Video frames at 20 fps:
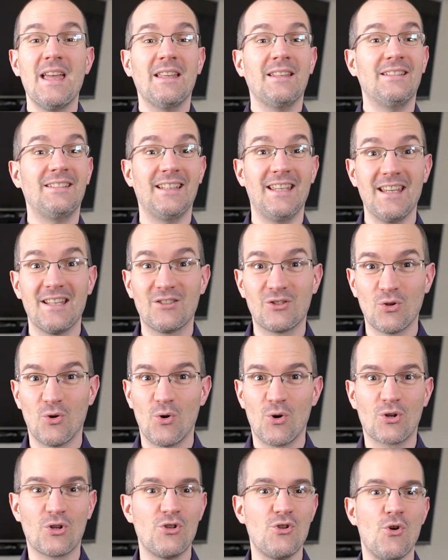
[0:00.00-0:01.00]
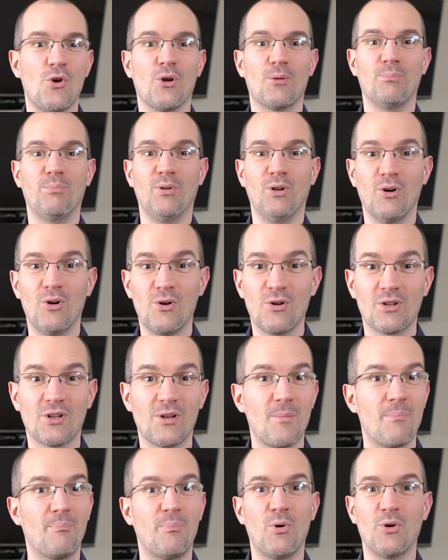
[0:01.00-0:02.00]
TikTok, your blog,
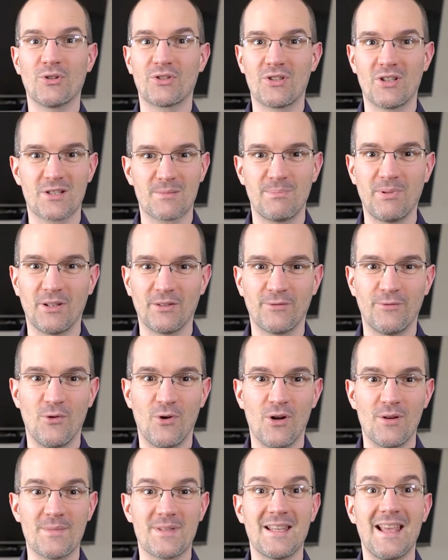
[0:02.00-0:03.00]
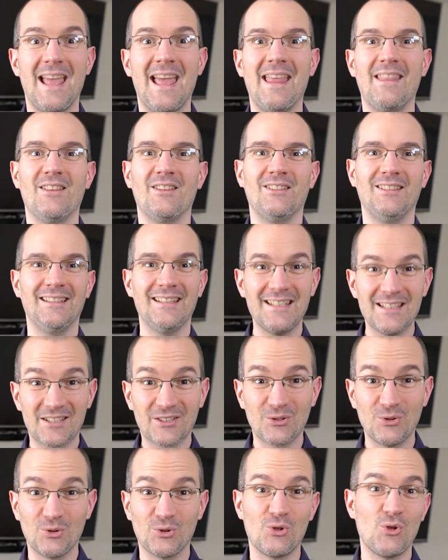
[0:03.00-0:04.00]
podcast platforms, and the list
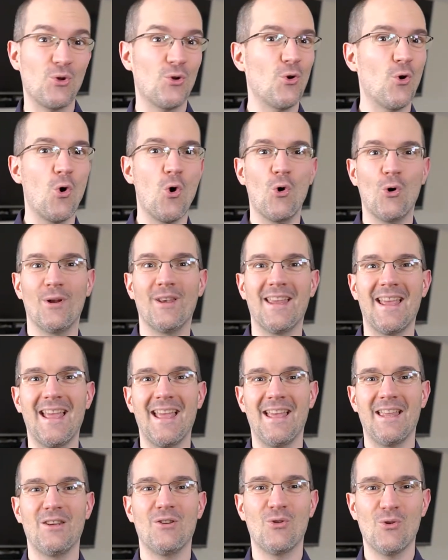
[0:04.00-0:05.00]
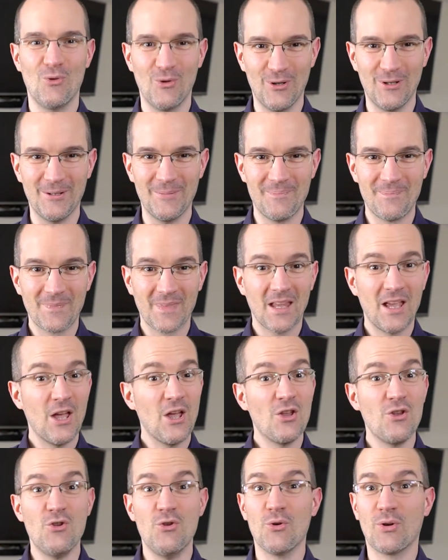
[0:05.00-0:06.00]
could go on and on.
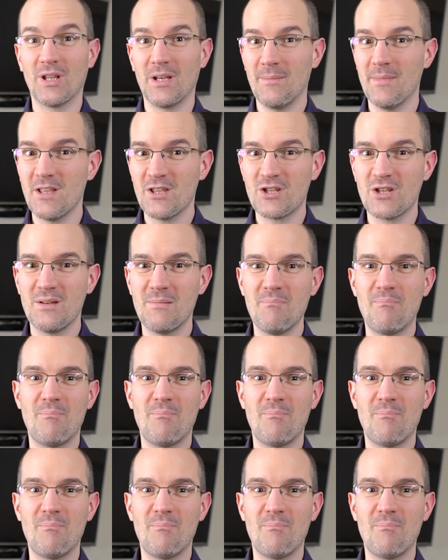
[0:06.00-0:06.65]
You can imagine